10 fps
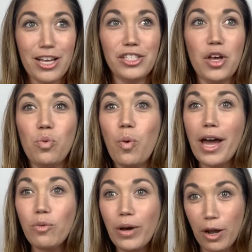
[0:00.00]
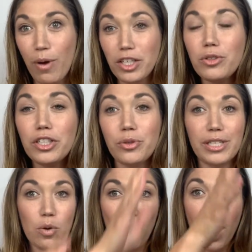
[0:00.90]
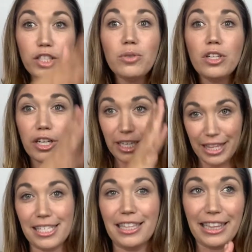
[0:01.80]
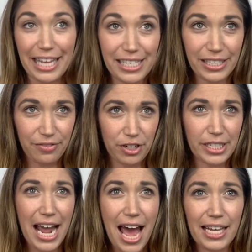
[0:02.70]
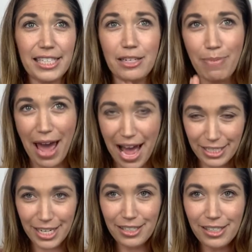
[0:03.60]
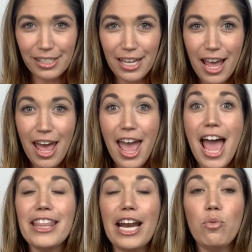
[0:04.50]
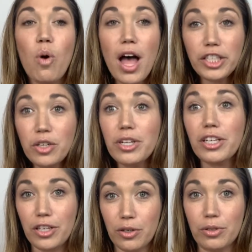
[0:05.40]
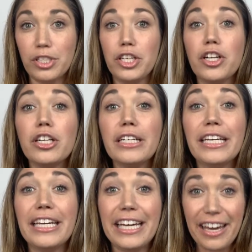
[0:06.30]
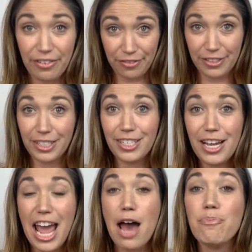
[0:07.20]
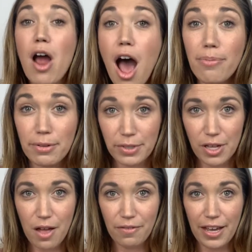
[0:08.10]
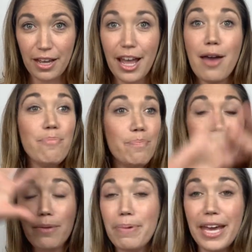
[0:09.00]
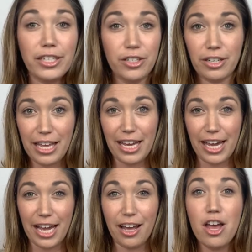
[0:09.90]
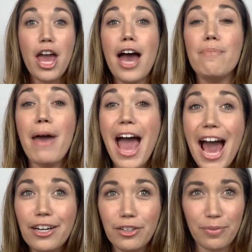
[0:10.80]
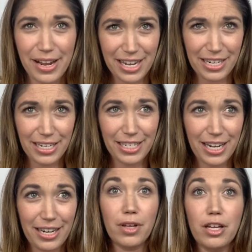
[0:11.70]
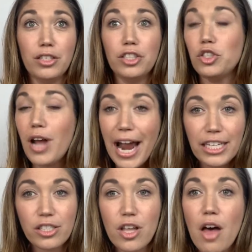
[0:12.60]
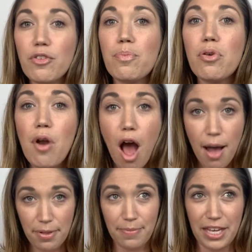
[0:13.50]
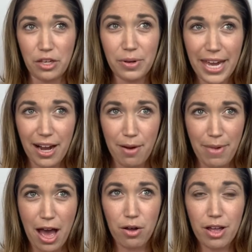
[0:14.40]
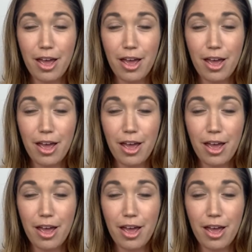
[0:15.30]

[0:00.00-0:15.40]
So what I want you to do is I want you to look at this list of your talents and passions, and then I want you to use your gift at problem solving, at big picture thinking, at pattern recognition, to try to solve a problem that you care about.